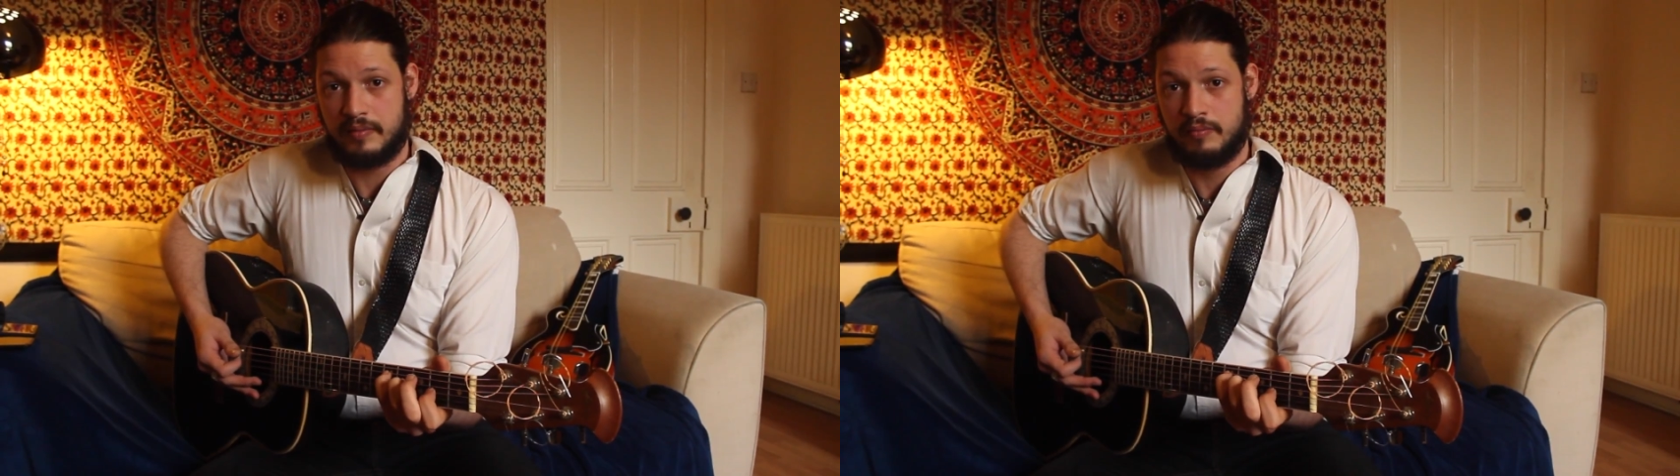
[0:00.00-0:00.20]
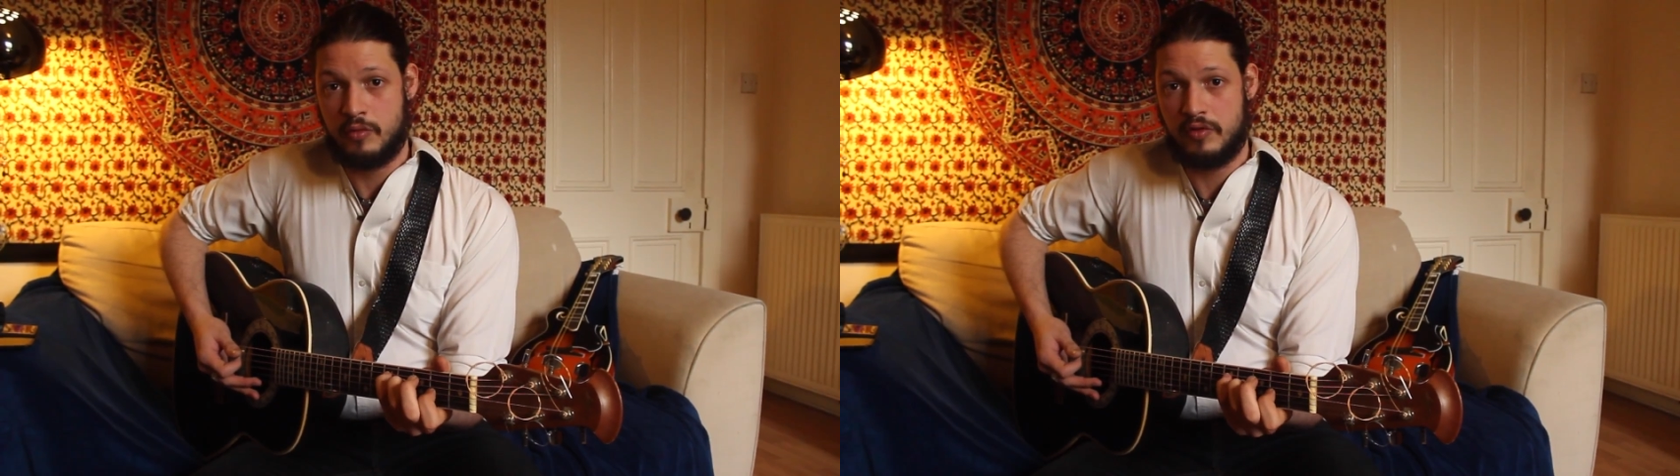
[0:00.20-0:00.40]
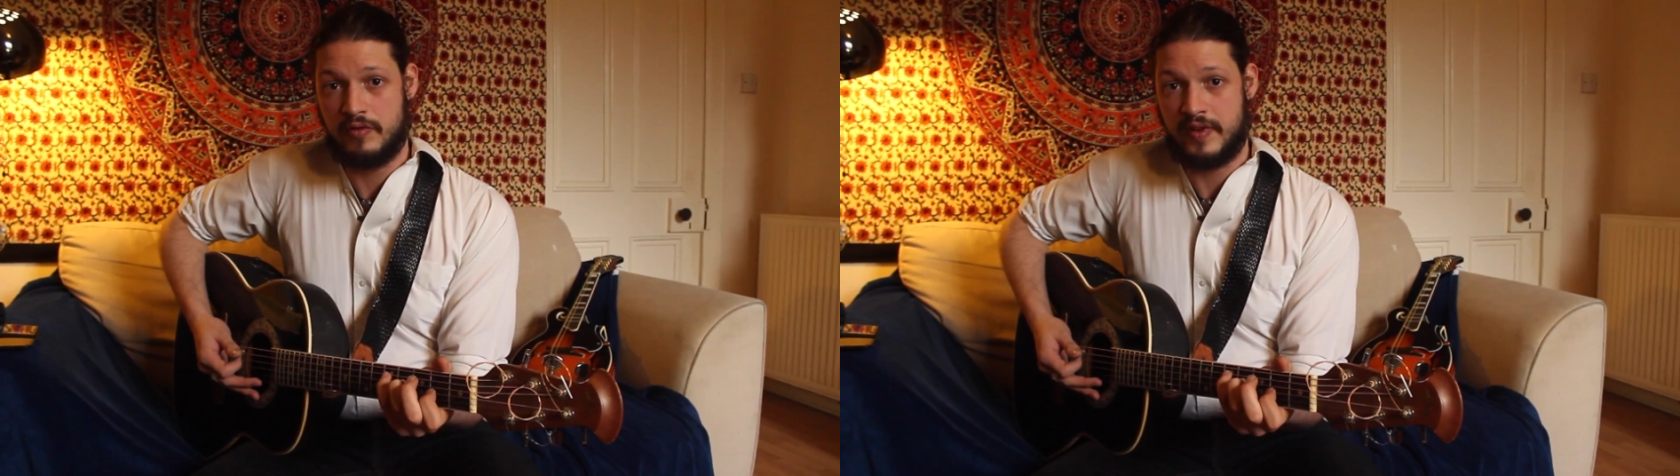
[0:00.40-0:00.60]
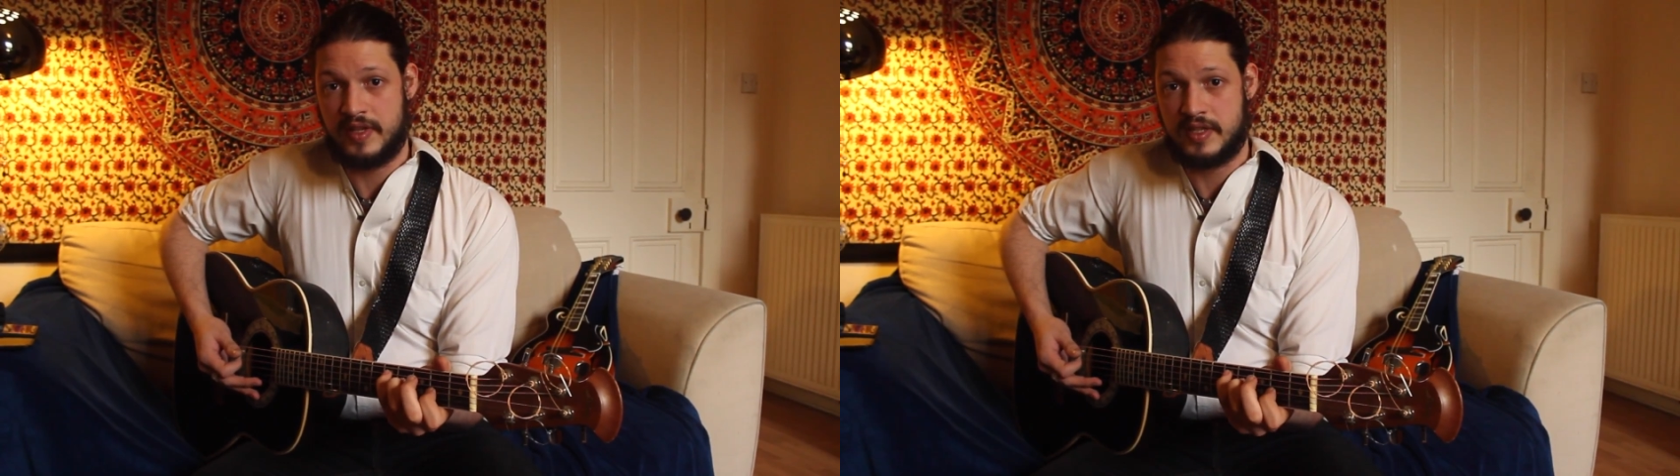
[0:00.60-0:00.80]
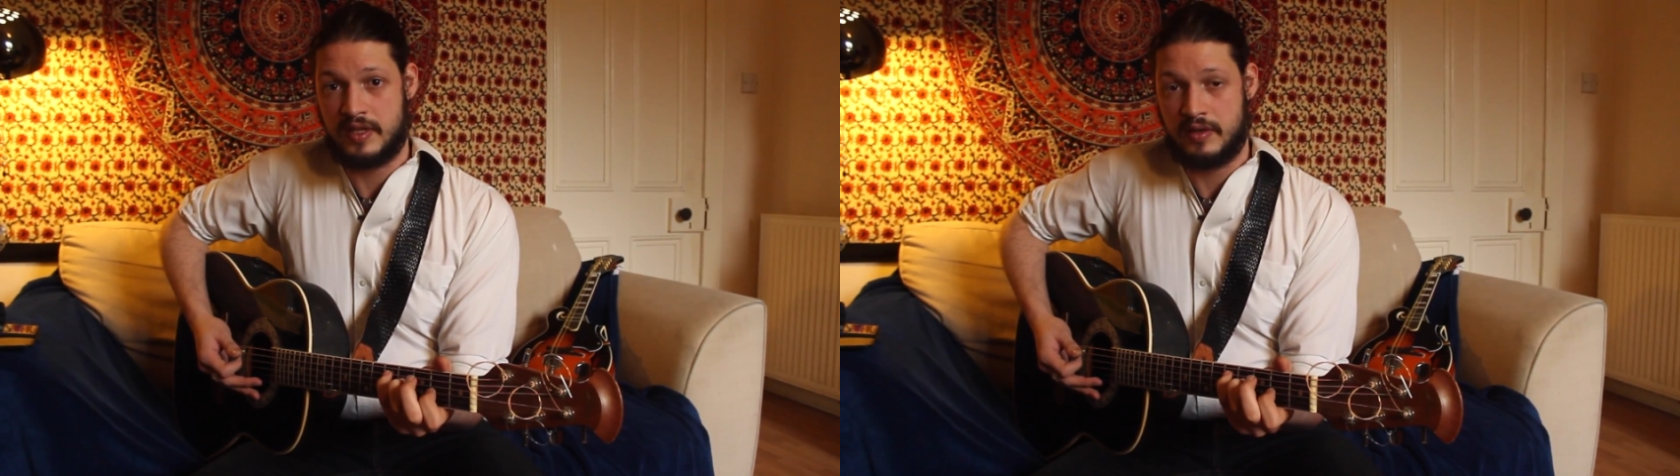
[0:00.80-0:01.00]
move
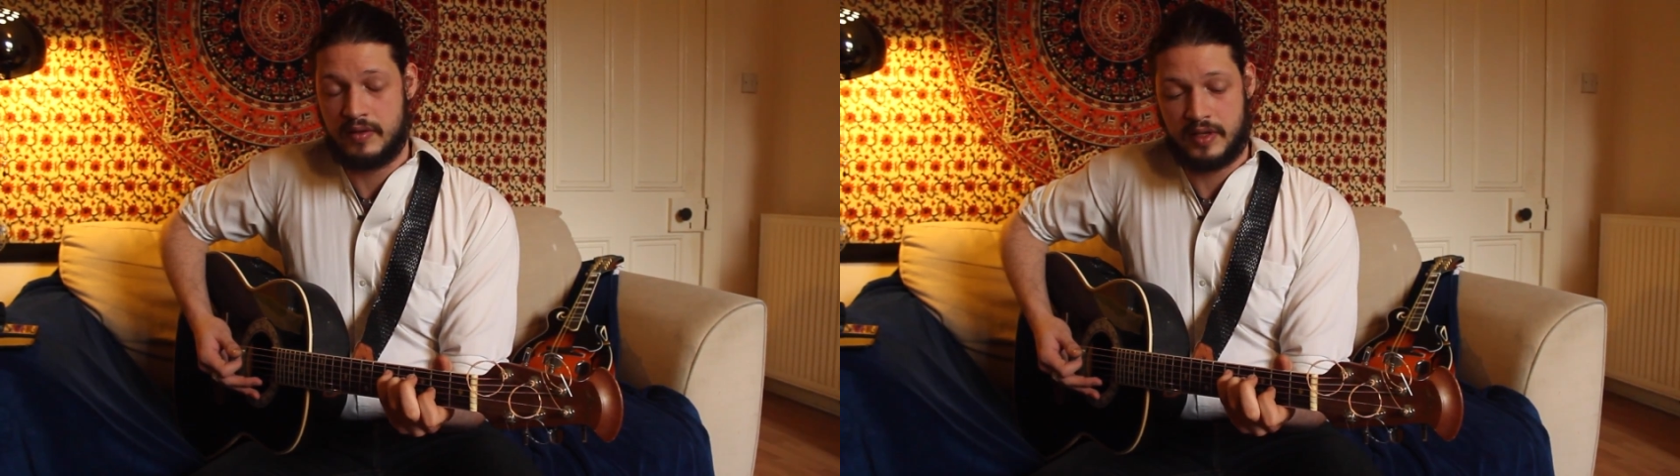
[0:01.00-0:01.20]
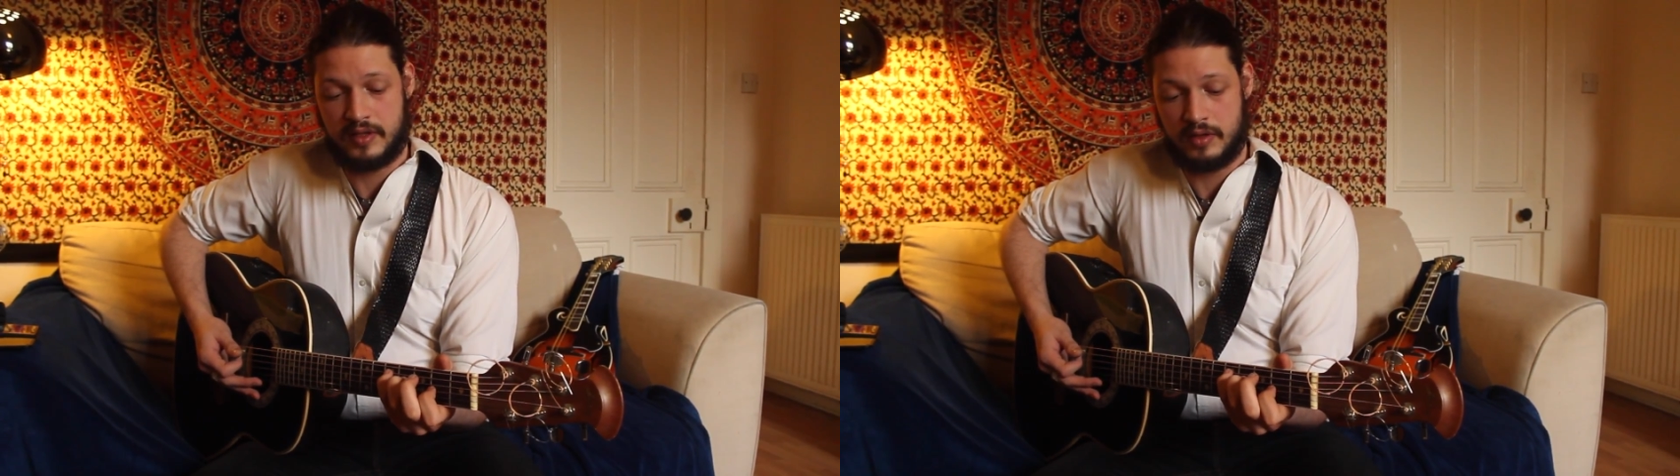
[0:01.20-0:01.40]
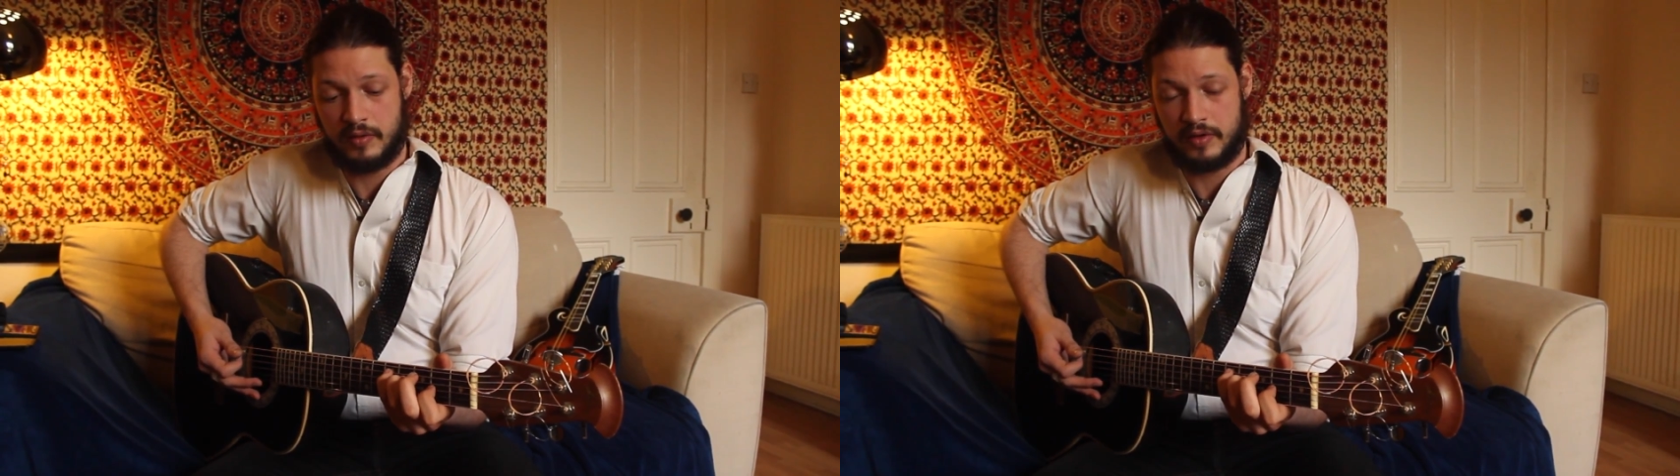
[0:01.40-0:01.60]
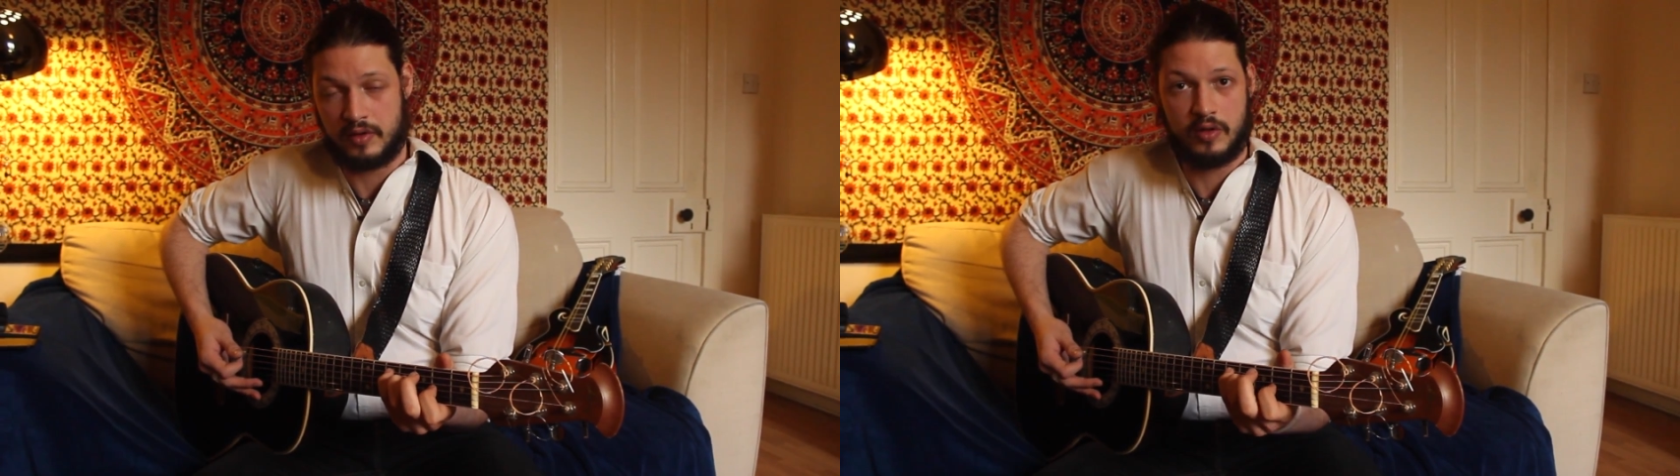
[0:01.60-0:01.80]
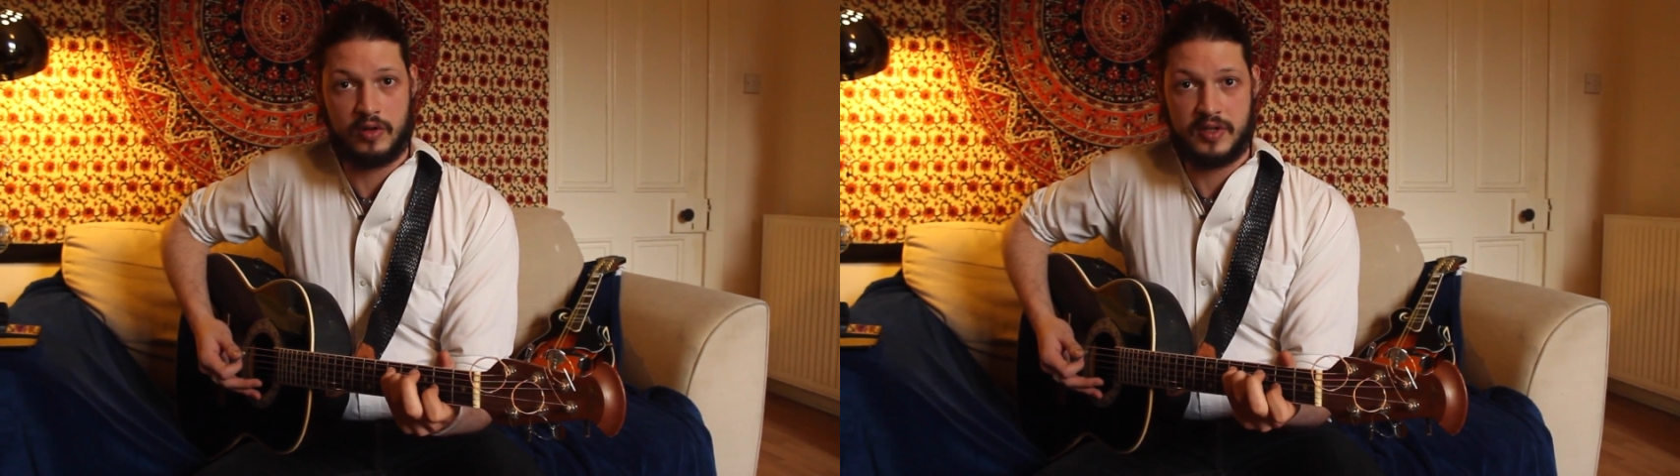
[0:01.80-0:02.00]
into the 2
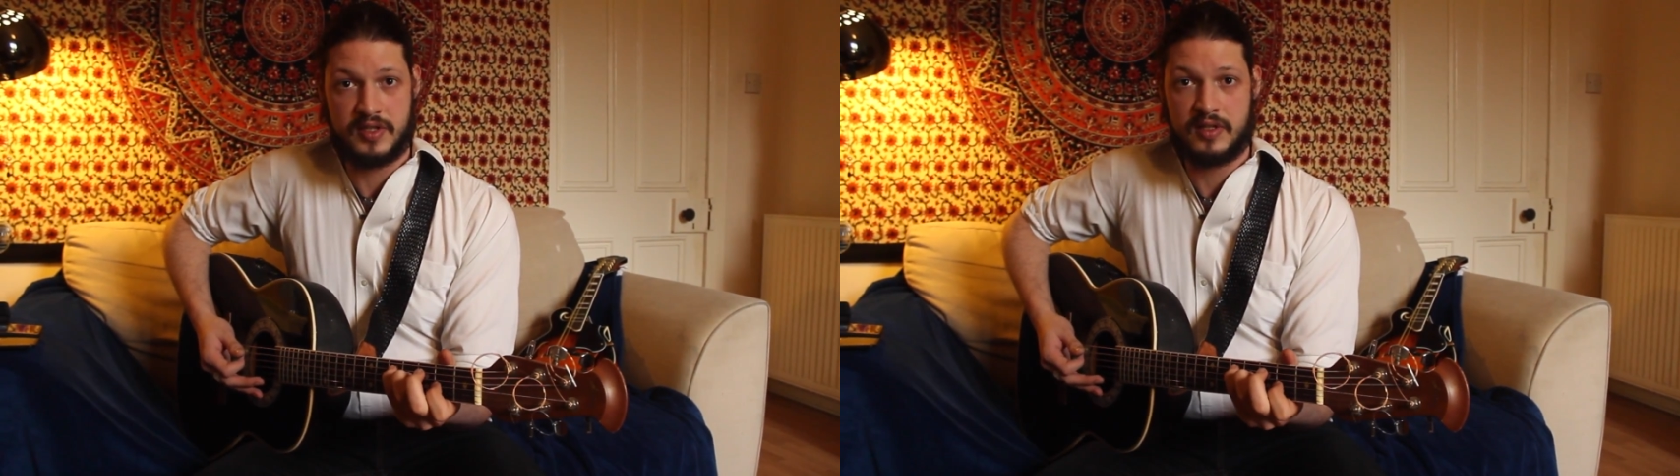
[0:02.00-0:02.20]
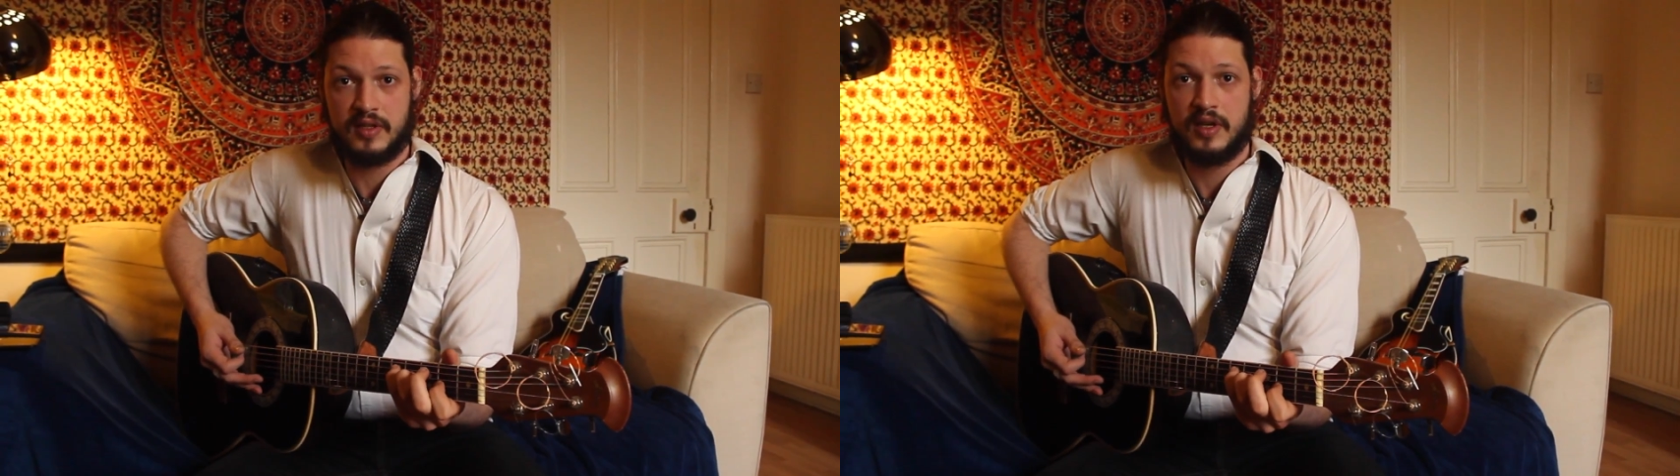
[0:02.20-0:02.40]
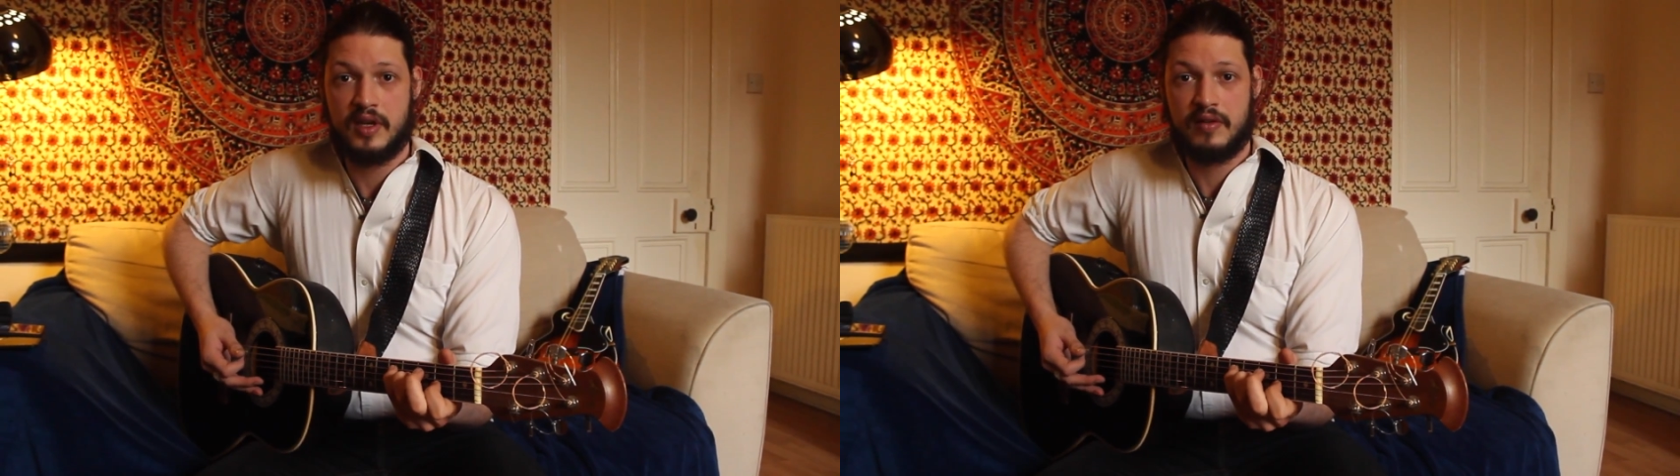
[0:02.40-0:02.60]
other chords